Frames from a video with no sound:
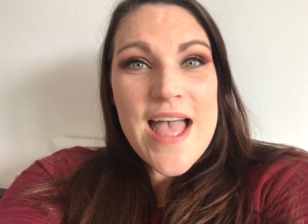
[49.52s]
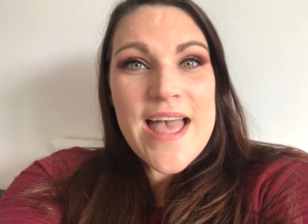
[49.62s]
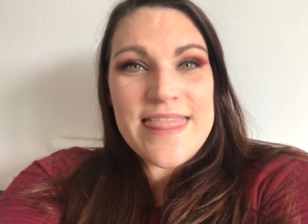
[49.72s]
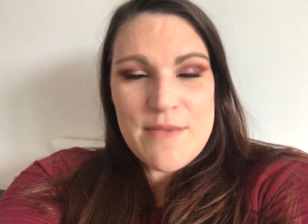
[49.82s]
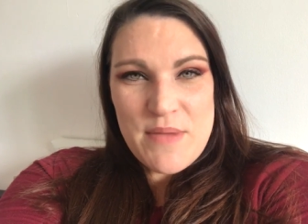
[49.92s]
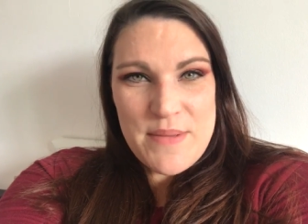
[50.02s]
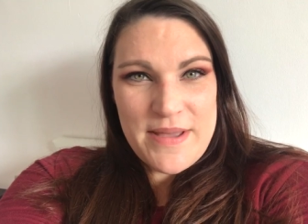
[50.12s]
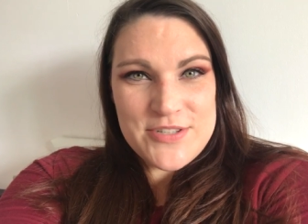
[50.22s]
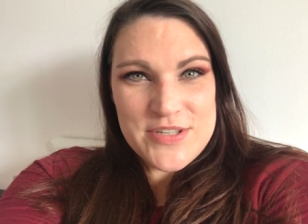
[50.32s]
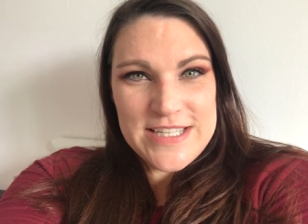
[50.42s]
And then my
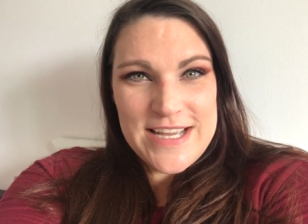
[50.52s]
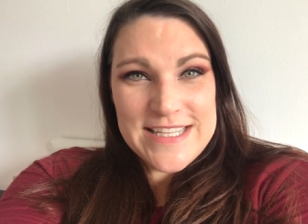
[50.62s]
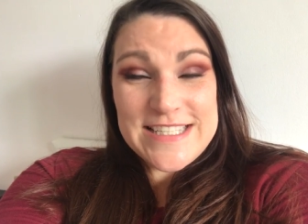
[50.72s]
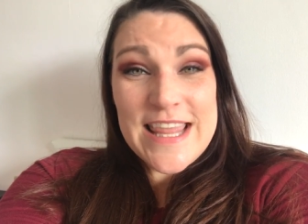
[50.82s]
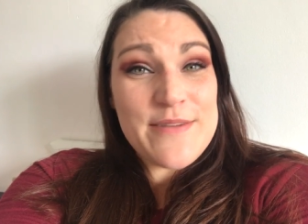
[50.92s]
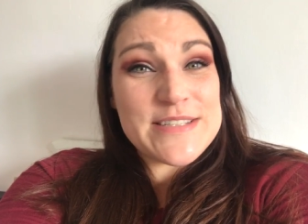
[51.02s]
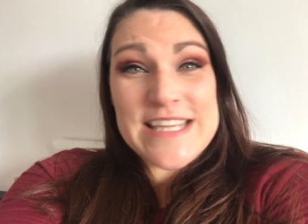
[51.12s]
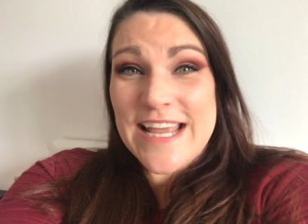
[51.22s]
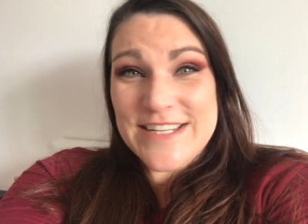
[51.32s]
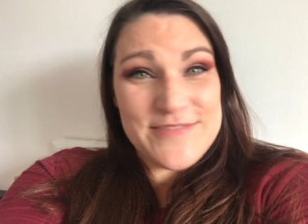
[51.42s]
battery died, so that was
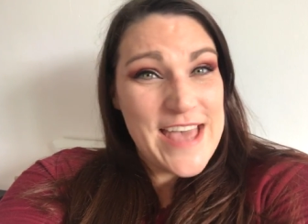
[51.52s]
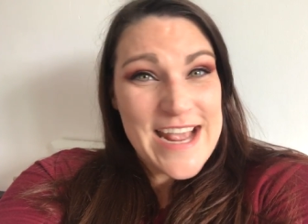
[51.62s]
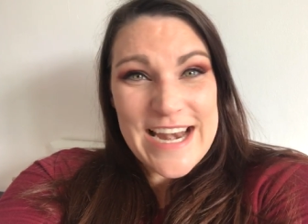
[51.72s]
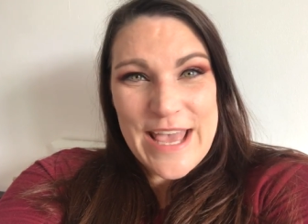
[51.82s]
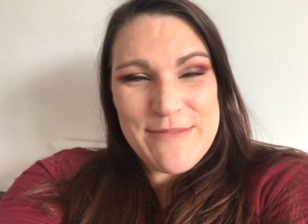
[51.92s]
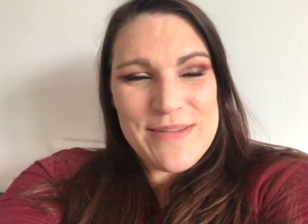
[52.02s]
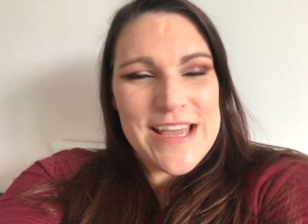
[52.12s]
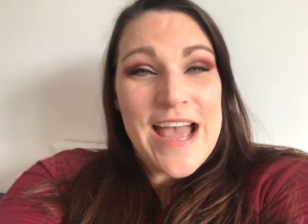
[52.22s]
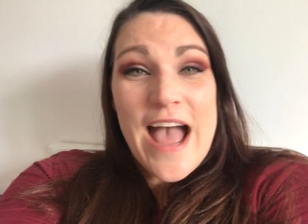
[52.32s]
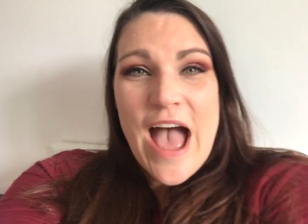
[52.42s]
the end of that clip.
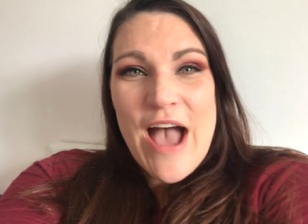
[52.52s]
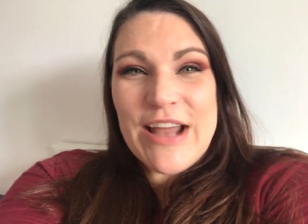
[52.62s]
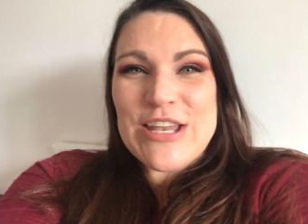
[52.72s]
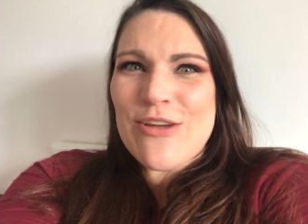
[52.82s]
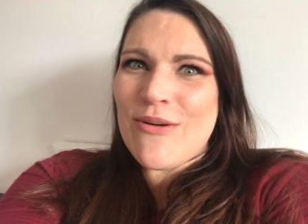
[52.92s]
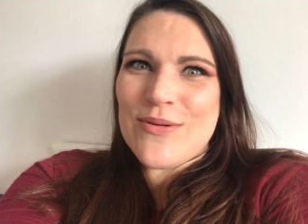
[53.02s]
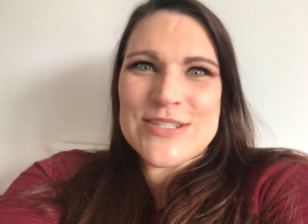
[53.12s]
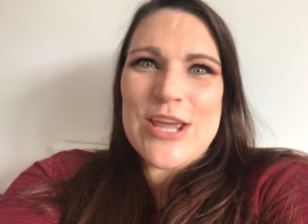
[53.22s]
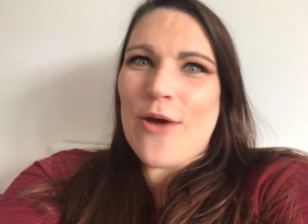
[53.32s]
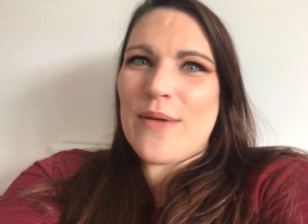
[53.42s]
I knew it
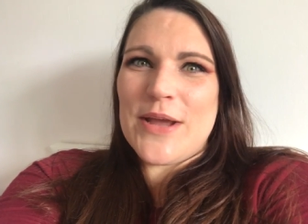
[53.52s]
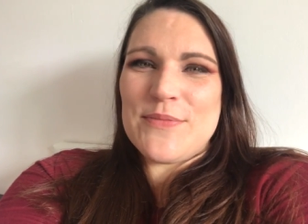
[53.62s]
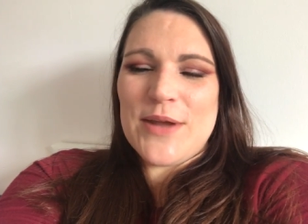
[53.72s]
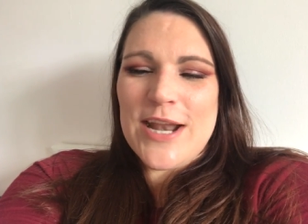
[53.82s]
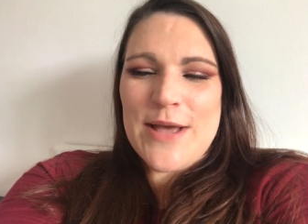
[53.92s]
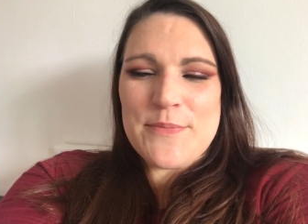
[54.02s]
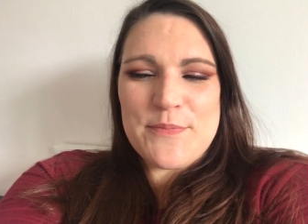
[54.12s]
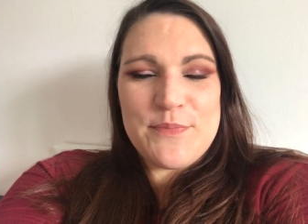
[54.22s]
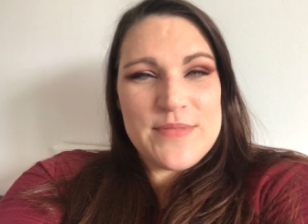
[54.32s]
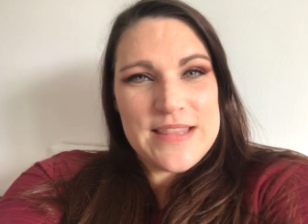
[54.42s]
was going, but
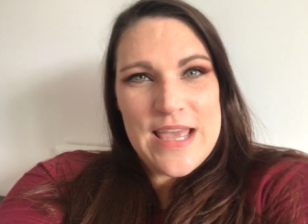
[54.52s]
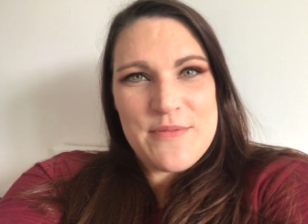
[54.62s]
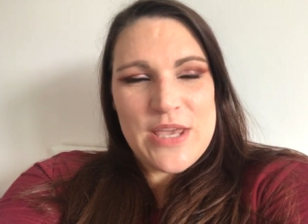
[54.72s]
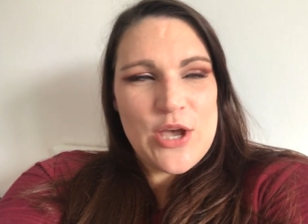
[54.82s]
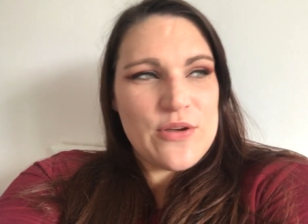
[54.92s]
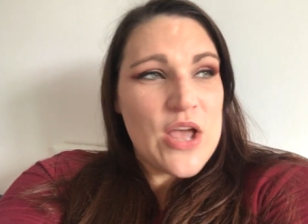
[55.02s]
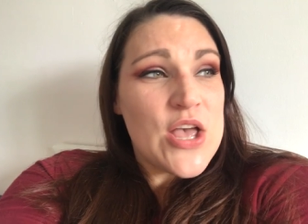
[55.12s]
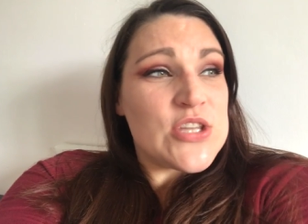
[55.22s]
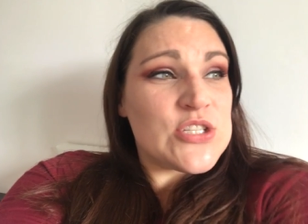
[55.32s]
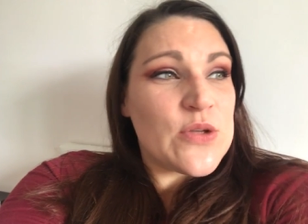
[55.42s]
um, there we go.
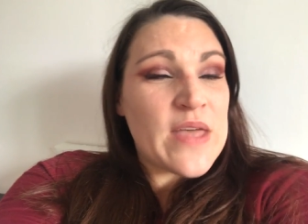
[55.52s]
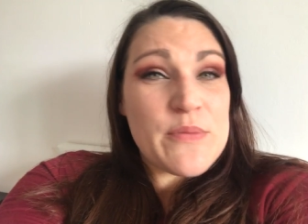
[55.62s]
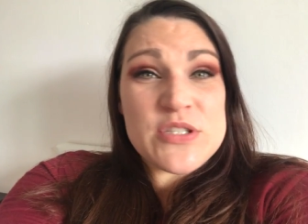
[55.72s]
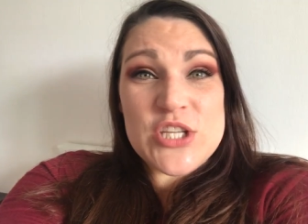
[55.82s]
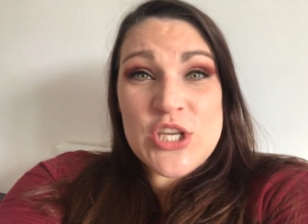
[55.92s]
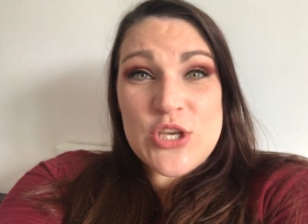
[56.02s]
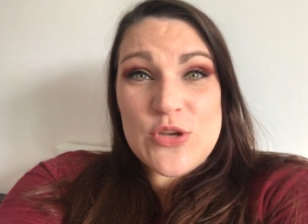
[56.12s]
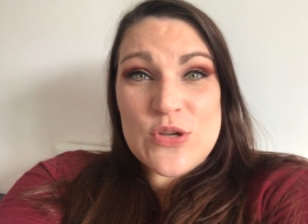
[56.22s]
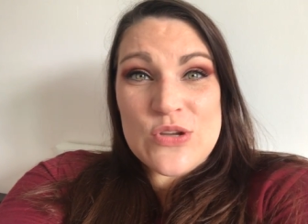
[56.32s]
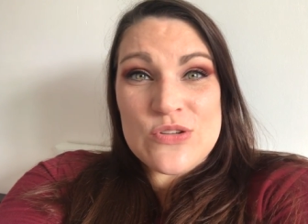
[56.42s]
So that was the
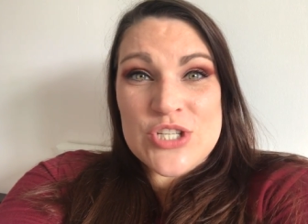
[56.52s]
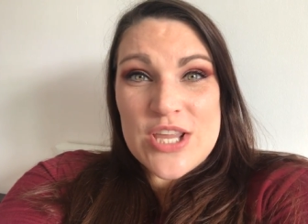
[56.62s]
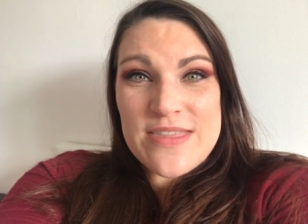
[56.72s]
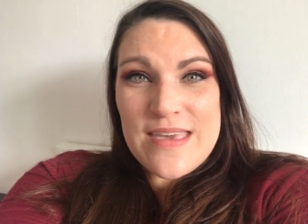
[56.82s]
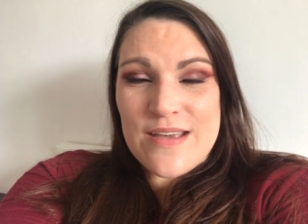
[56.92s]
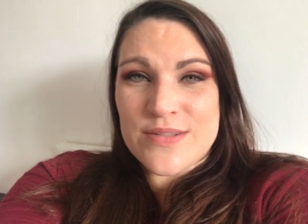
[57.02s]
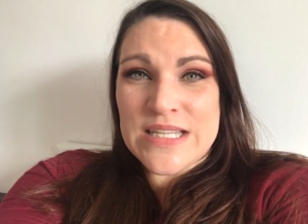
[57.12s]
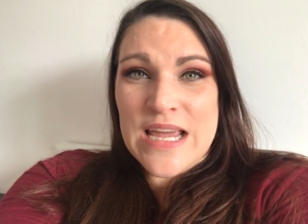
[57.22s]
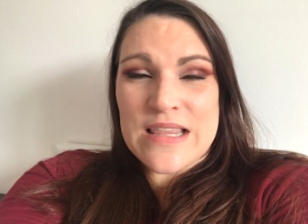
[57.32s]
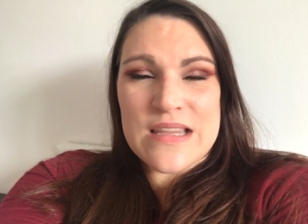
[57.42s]
huge thing I was
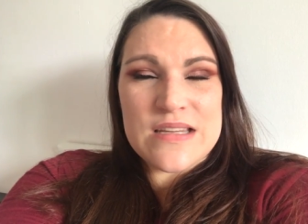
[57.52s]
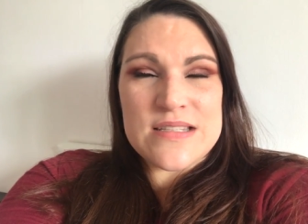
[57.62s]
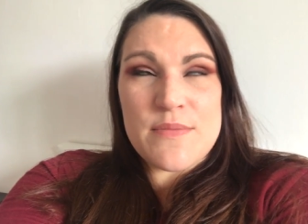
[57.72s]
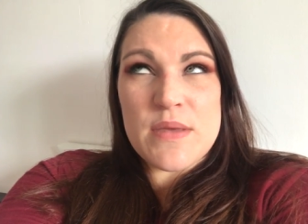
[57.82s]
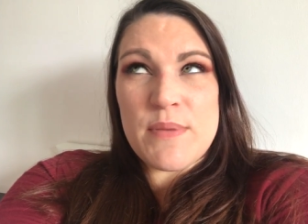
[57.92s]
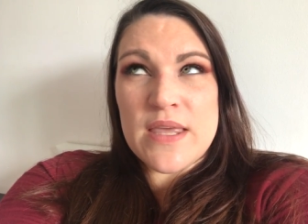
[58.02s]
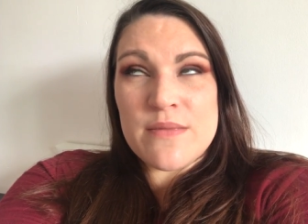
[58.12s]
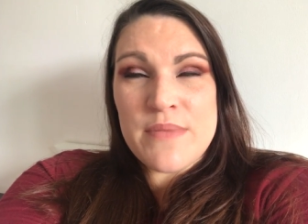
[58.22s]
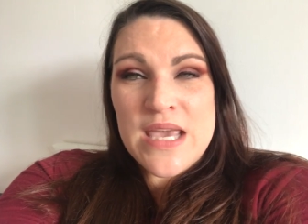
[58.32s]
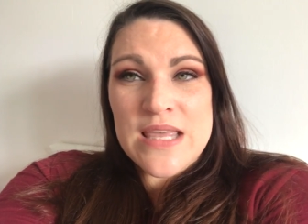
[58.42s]
saying, that it's something bigger
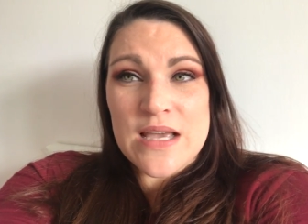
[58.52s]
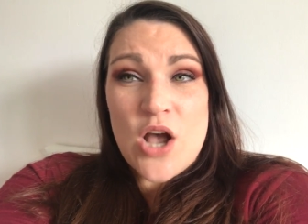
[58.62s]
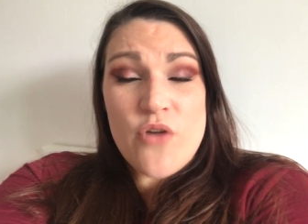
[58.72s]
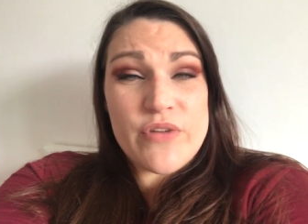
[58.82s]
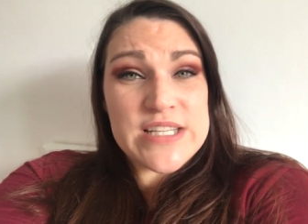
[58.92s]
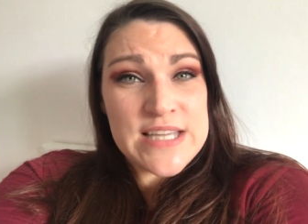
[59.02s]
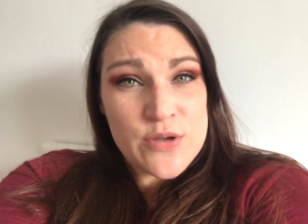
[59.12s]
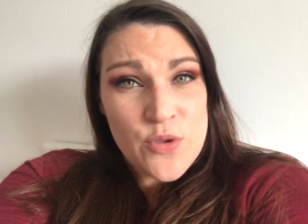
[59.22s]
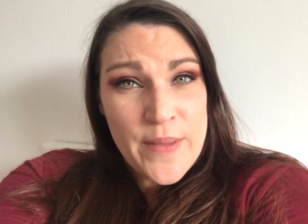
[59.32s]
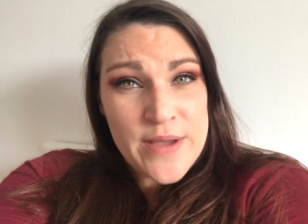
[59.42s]
than me that I can't really
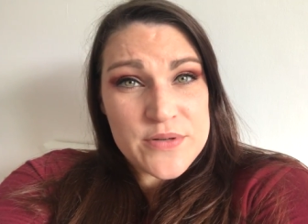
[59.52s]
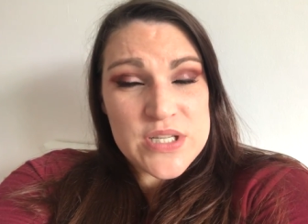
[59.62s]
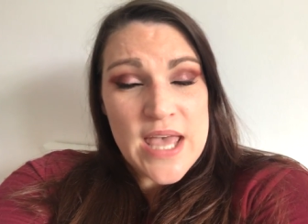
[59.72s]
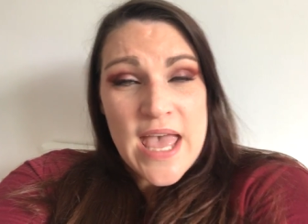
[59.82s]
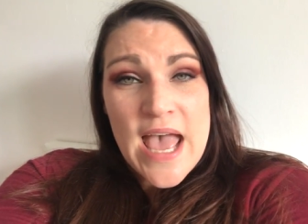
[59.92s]
tell you about.